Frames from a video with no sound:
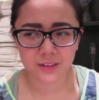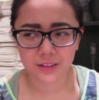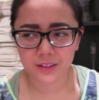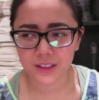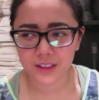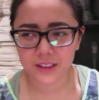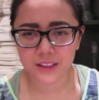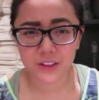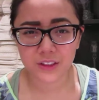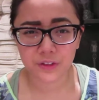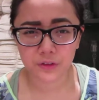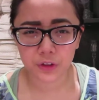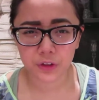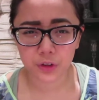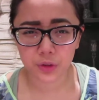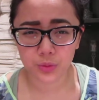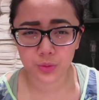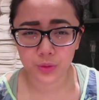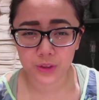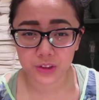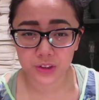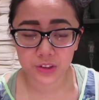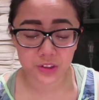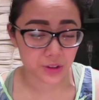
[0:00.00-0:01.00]
I guess if you
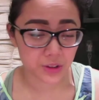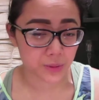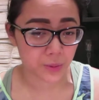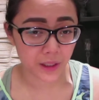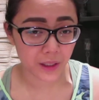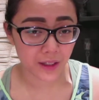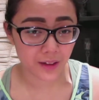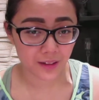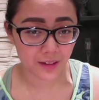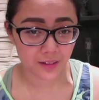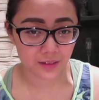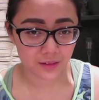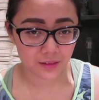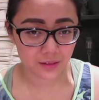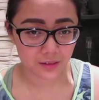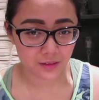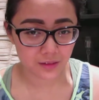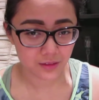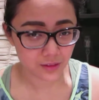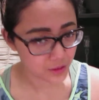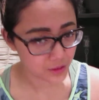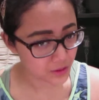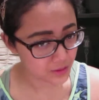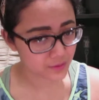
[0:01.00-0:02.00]
went to Japan,
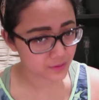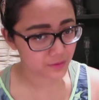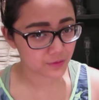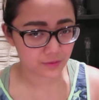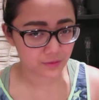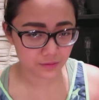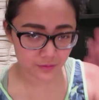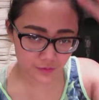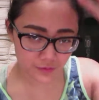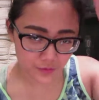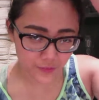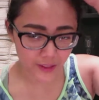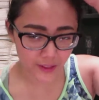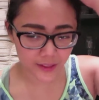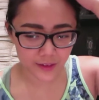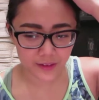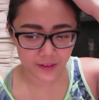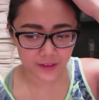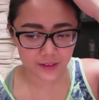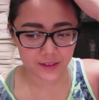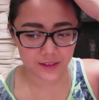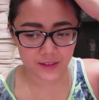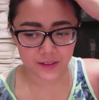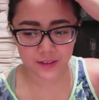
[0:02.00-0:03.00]
you can find
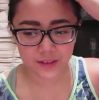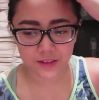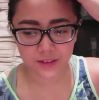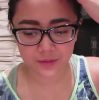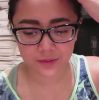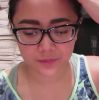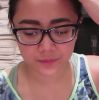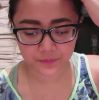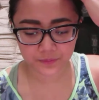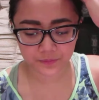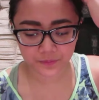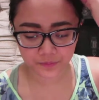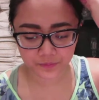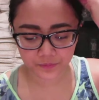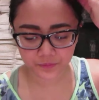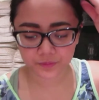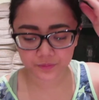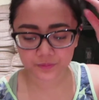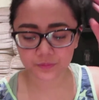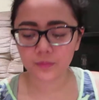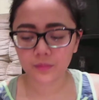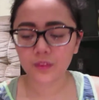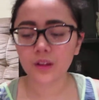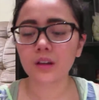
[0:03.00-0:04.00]
this.
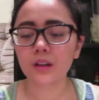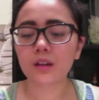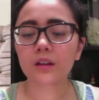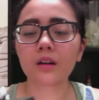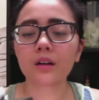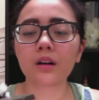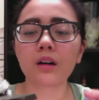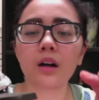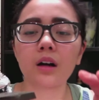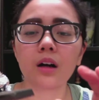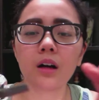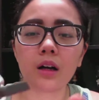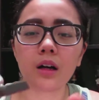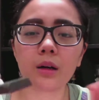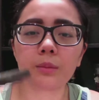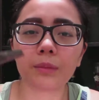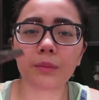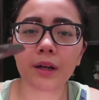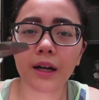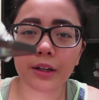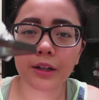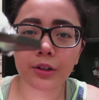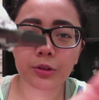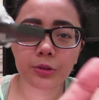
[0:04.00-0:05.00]

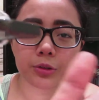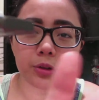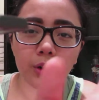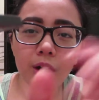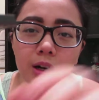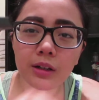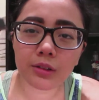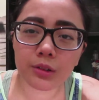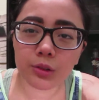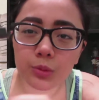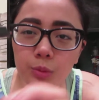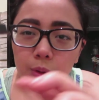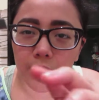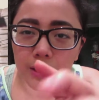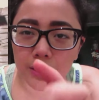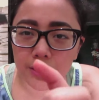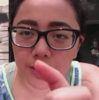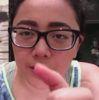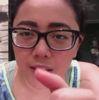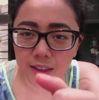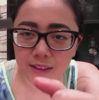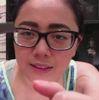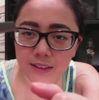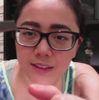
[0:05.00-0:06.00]
I don't know how well
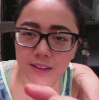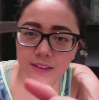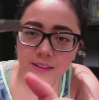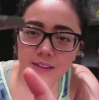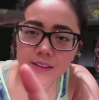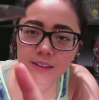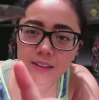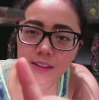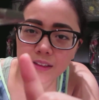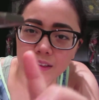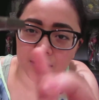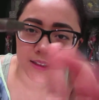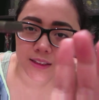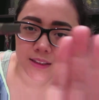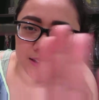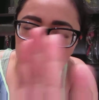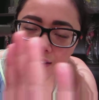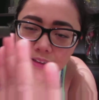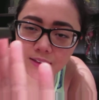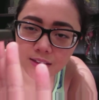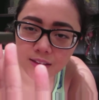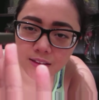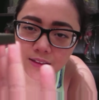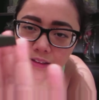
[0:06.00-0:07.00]
you guys can see
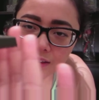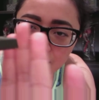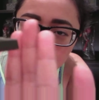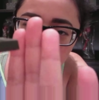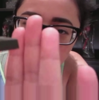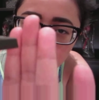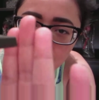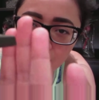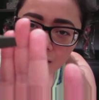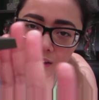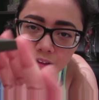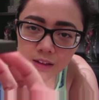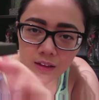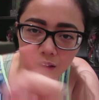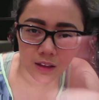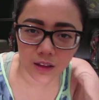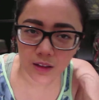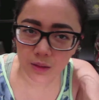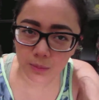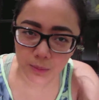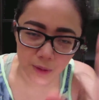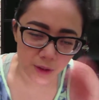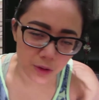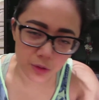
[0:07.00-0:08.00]
this.
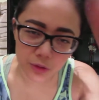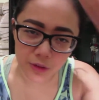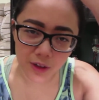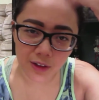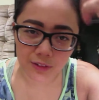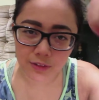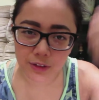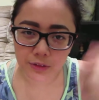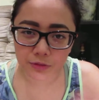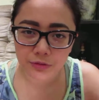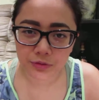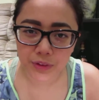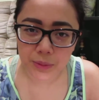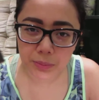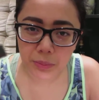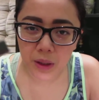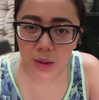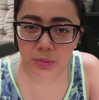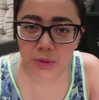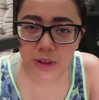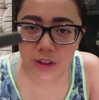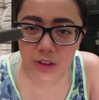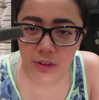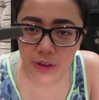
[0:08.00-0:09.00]
I don't have a
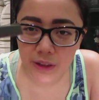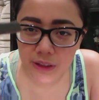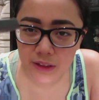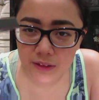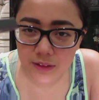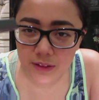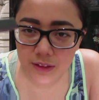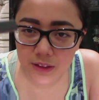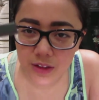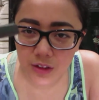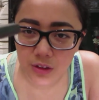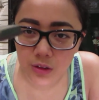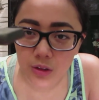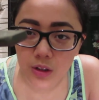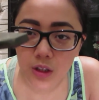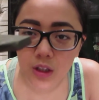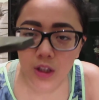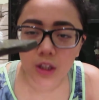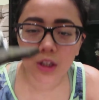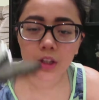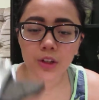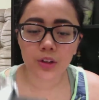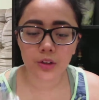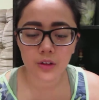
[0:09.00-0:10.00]
flip-up screen, so
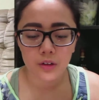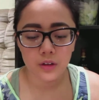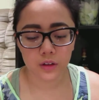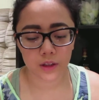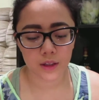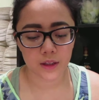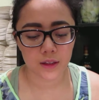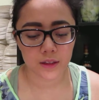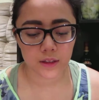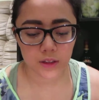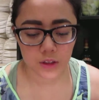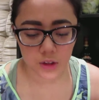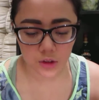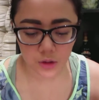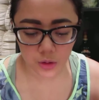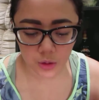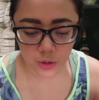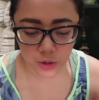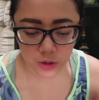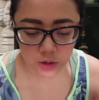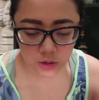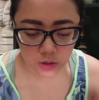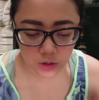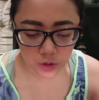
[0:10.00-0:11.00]
there is
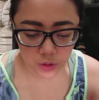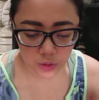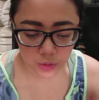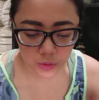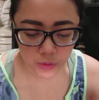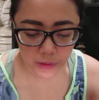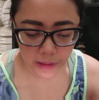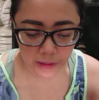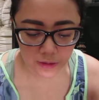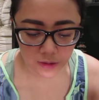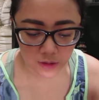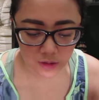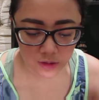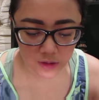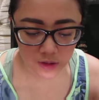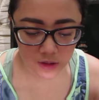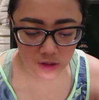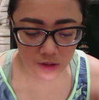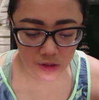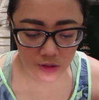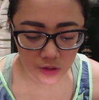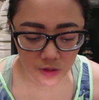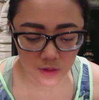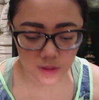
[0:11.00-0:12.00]
two layers
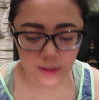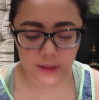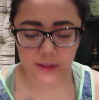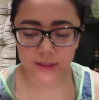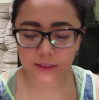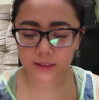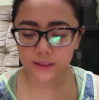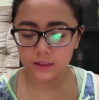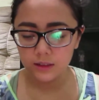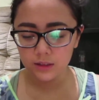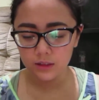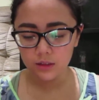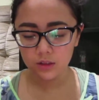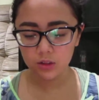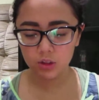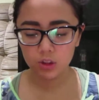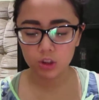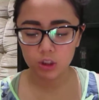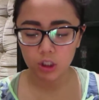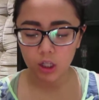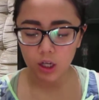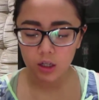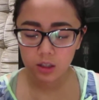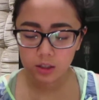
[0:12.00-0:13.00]
to this
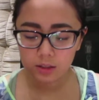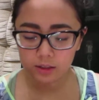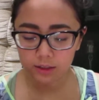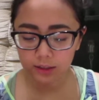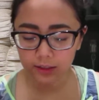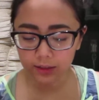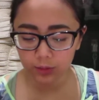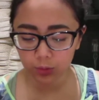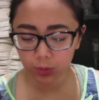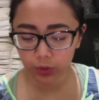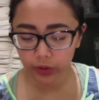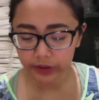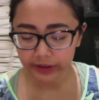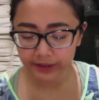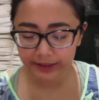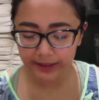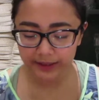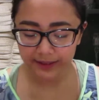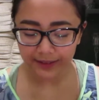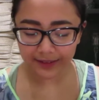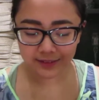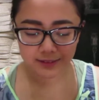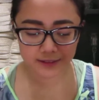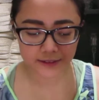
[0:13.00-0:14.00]
chocolate. One's
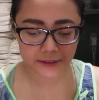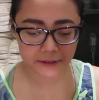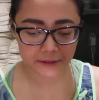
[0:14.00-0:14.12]
like a